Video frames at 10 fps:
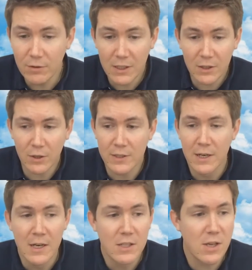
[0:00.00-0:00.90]
Really good.
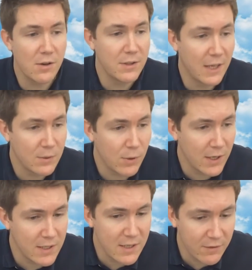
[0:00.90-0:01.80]
So that's what
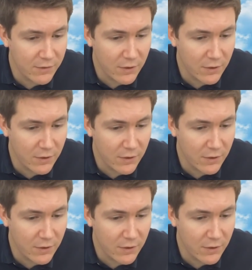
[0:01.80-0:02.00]
I see